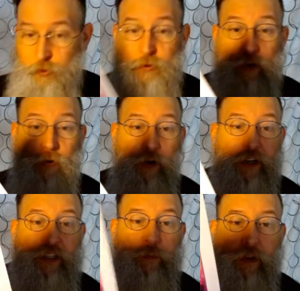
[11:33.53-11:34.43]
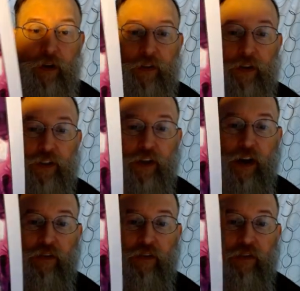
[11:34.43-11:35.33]
crazy blur. There's the
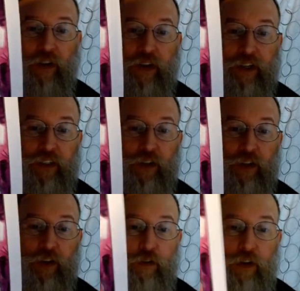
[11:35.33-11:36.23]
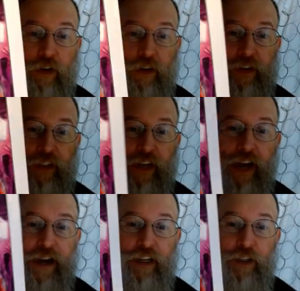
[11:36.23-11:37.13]
cover for the next issue. This guy
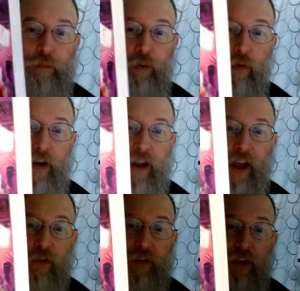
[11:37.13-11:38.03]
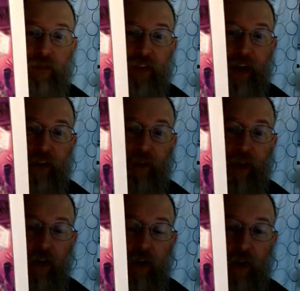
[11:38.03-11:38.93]
is broken out of that
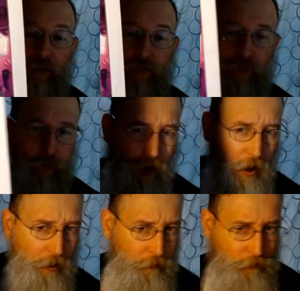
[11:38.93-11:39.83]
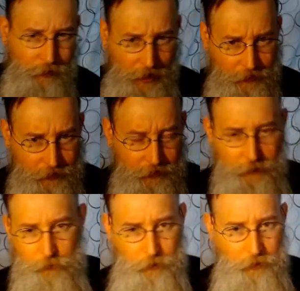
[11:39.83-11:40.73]
of our reality to some
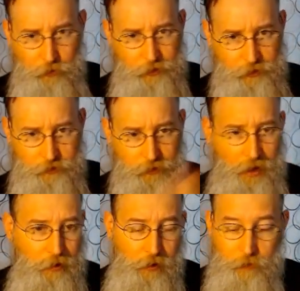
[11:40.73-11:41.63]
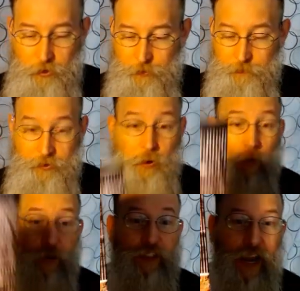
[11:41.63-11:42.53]
degree, or he's I don't know. They don't know
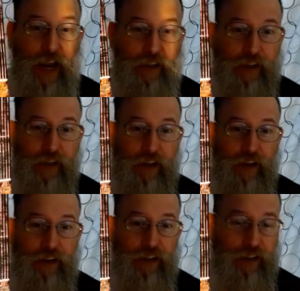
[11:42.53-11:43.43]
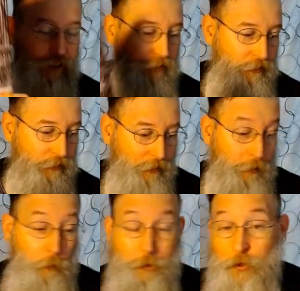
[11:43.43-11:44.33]
exactly. It's
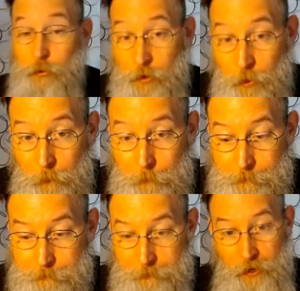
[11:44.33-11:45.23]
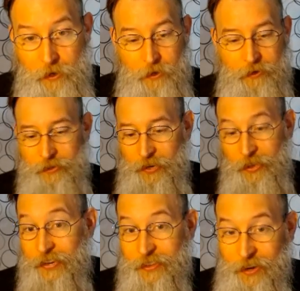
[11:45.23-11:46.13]
we don't know. And I
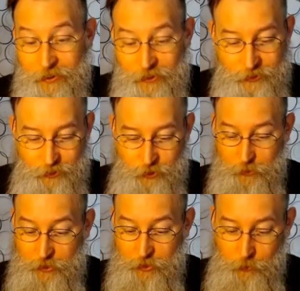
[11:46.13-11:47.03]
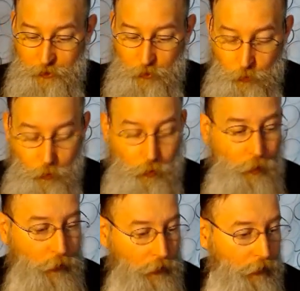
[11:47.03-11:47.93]
like that. It's but it's really
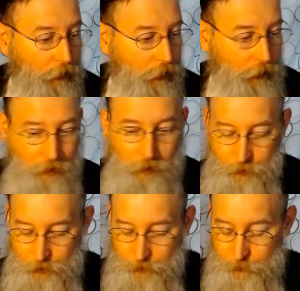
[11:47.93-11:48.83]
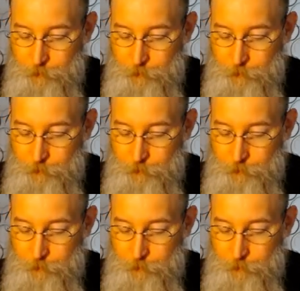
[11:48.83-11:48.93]
cool. Dark